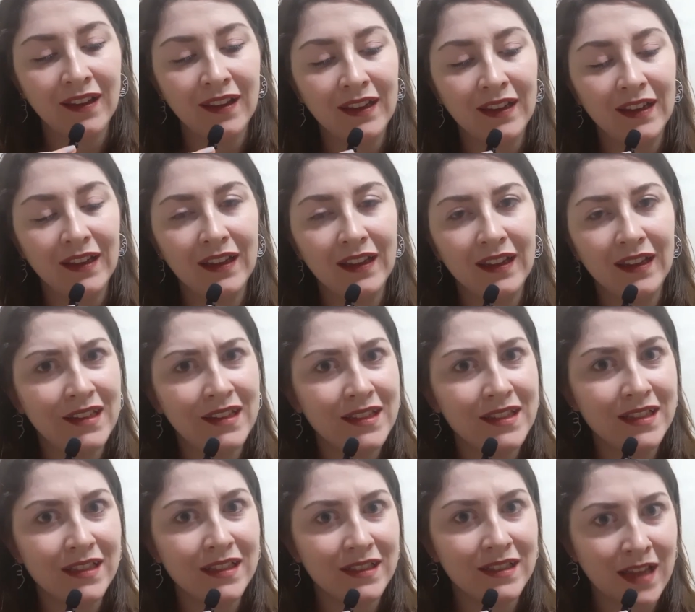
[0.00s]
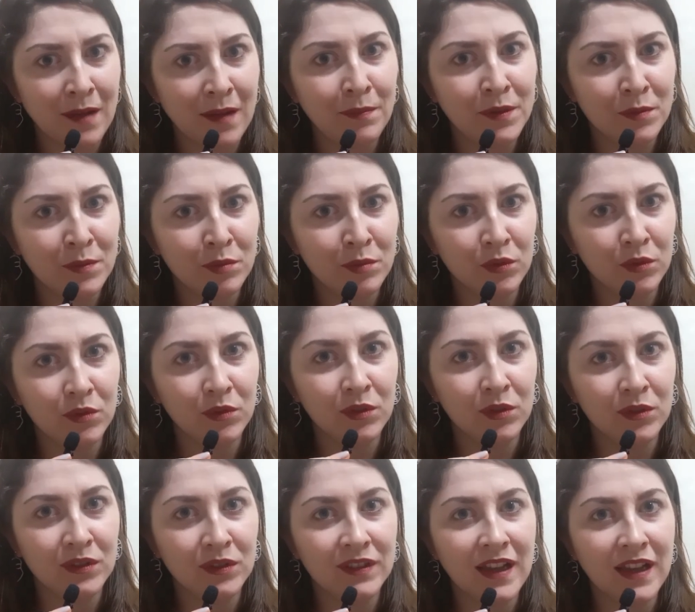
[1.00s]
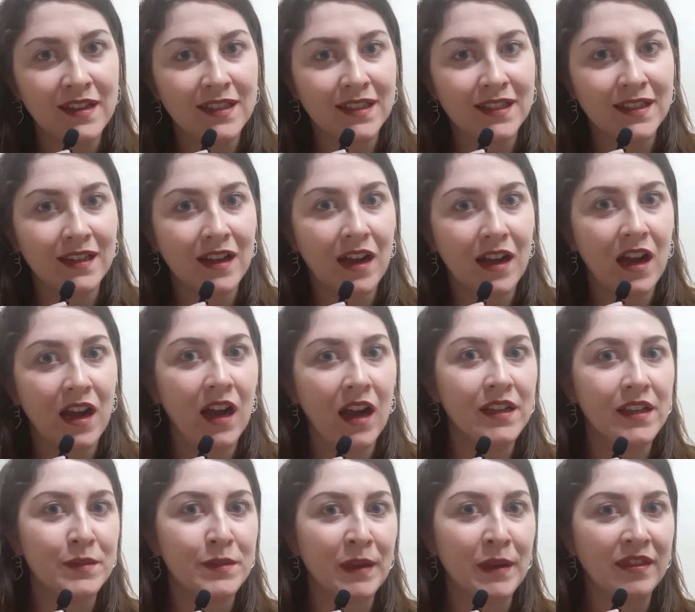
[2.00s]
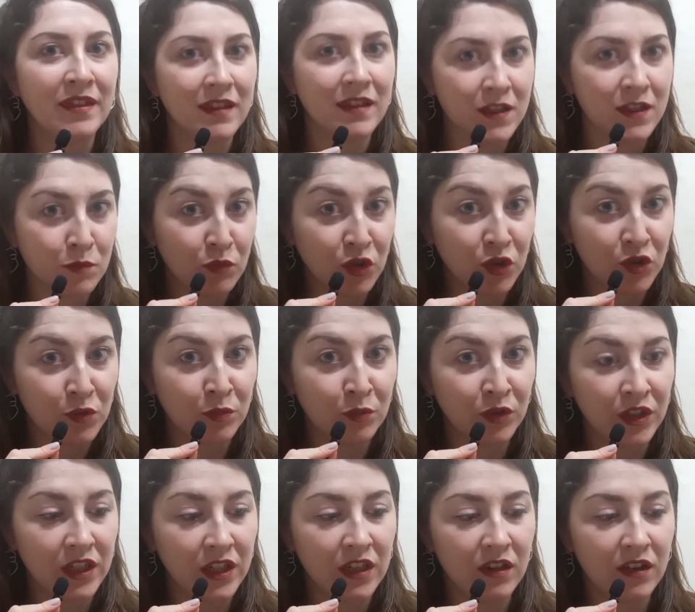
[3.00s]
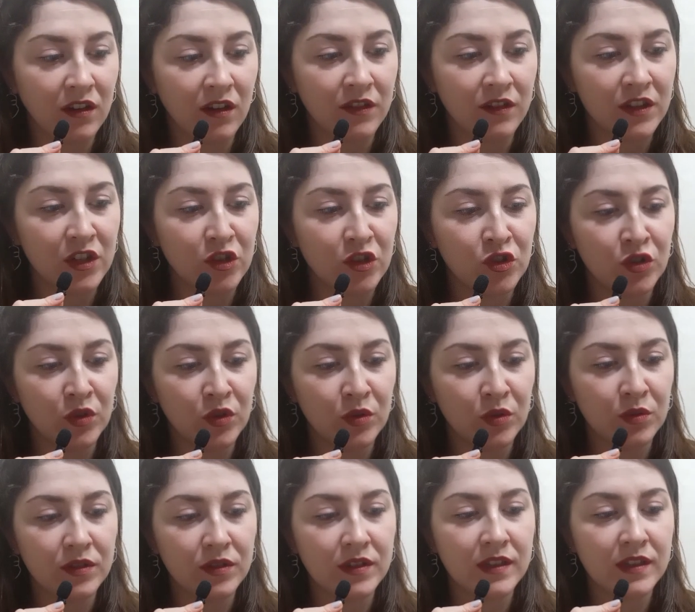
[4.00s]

it isn't acceptable that I spend this much money on these shoes,